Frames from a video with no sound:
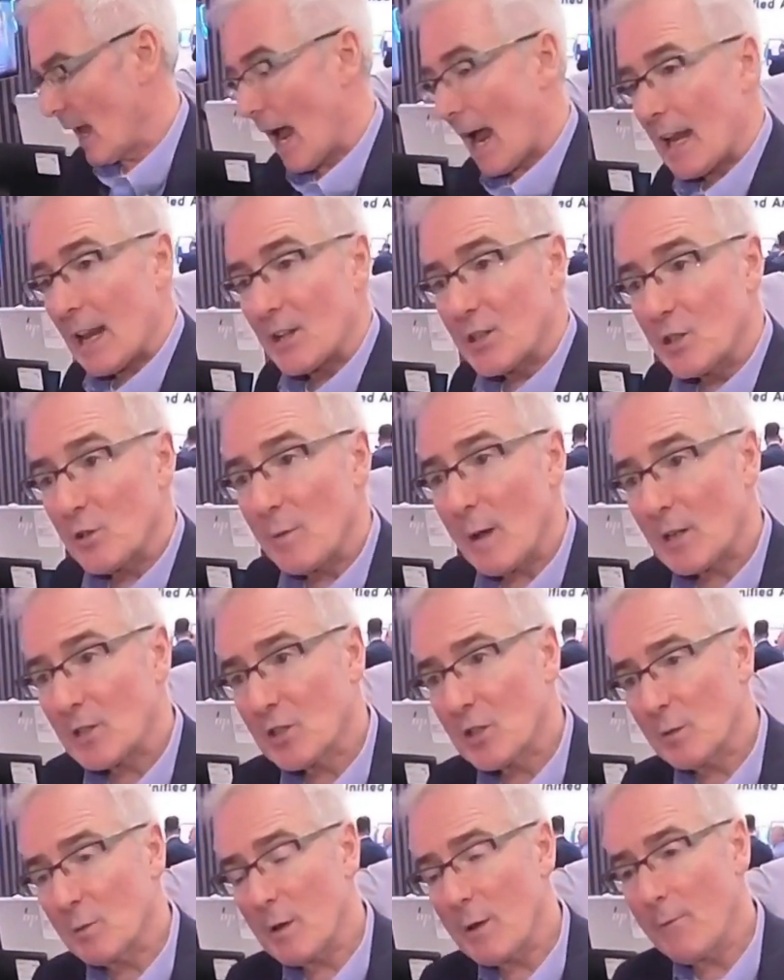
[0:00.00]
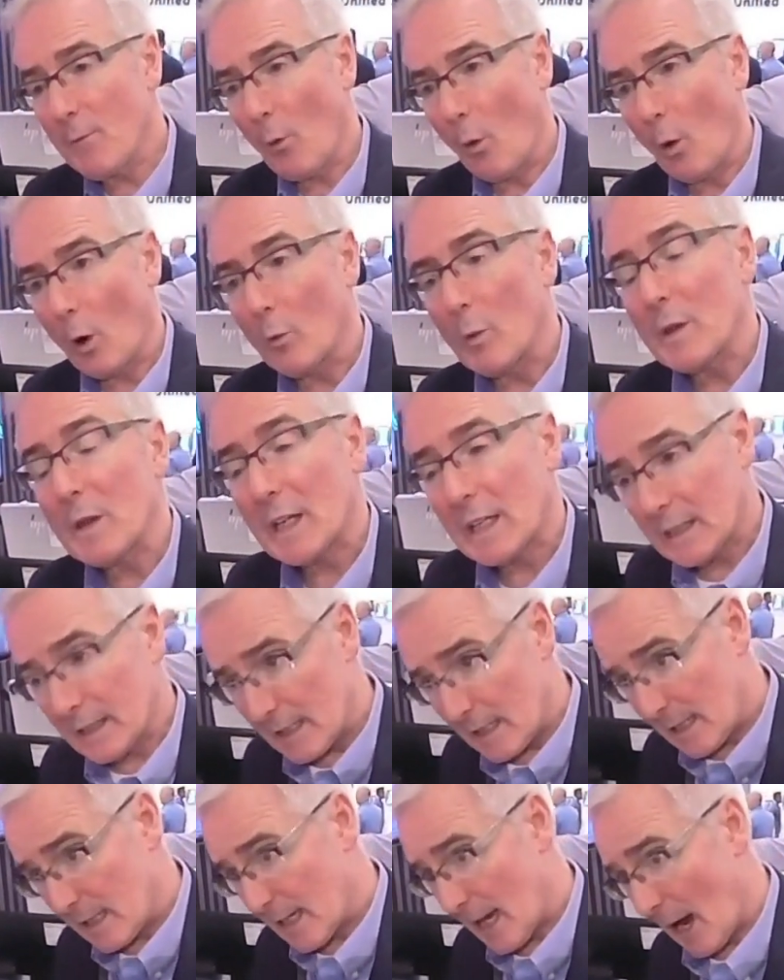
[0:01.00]
And as you mentioned before, with the
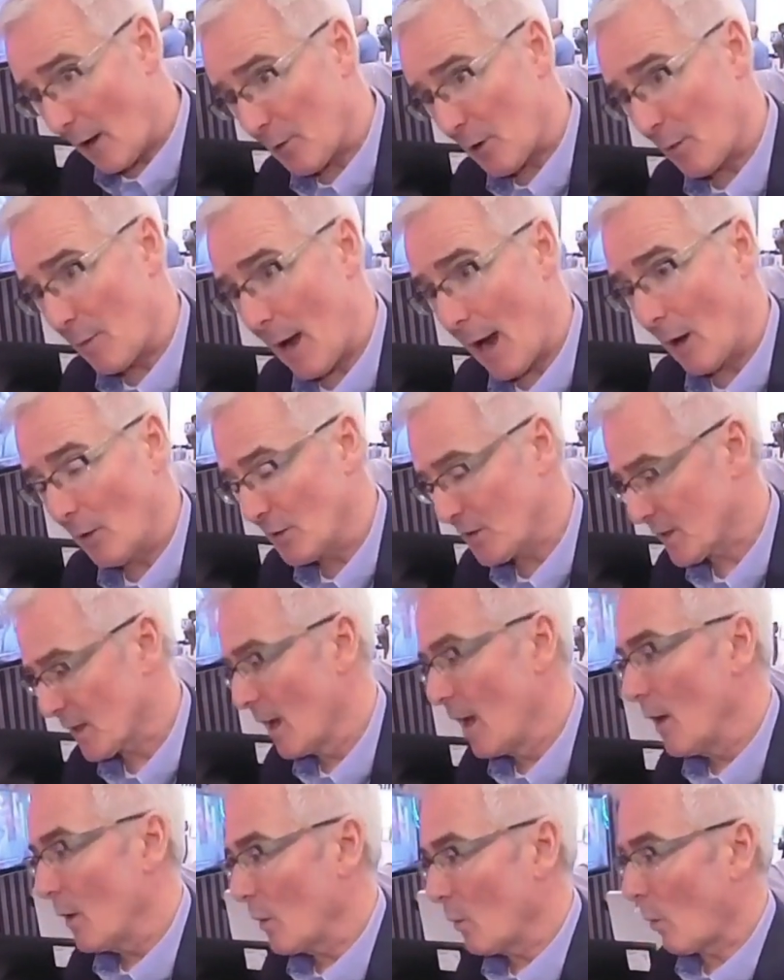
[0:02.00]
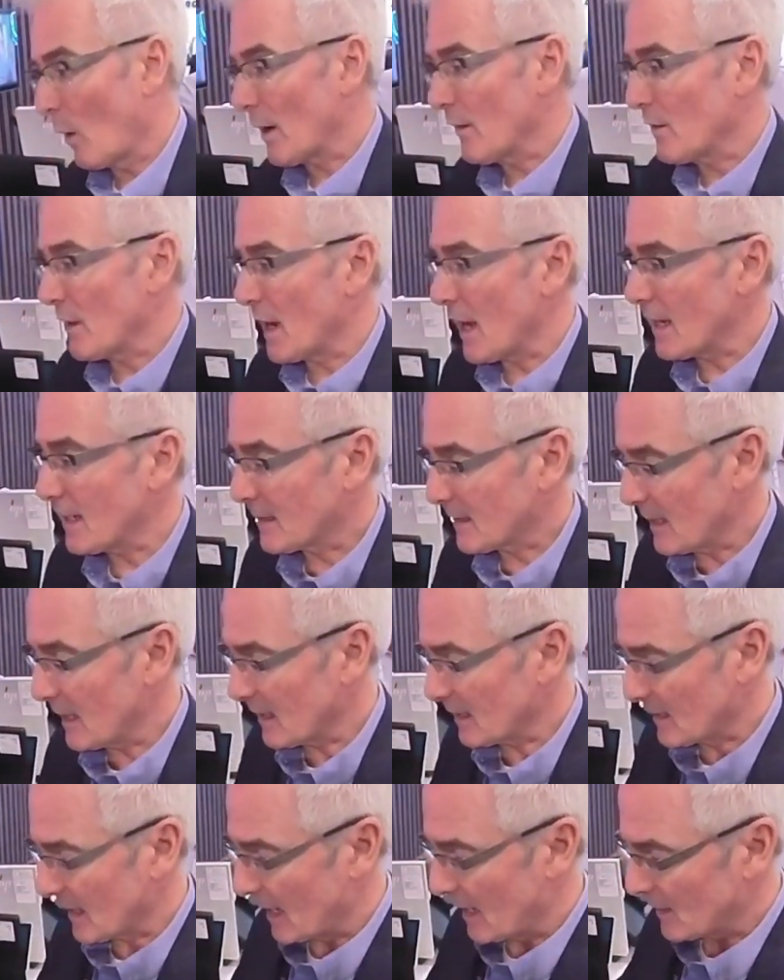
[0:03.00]
clean counter mounts, one of the nice
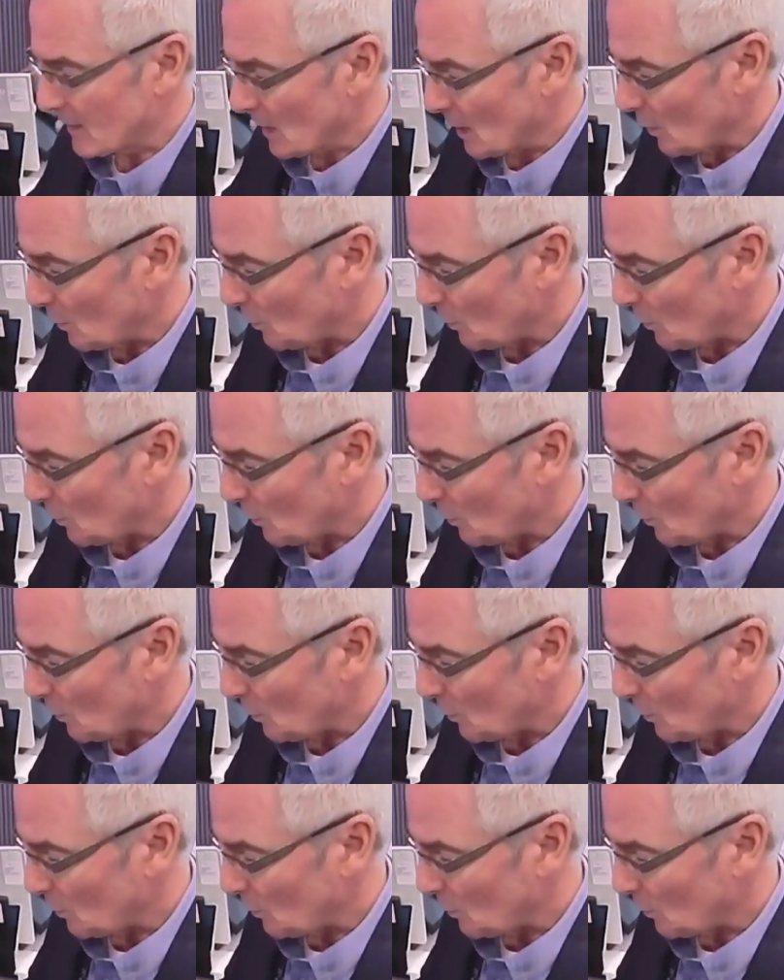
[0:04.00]
things is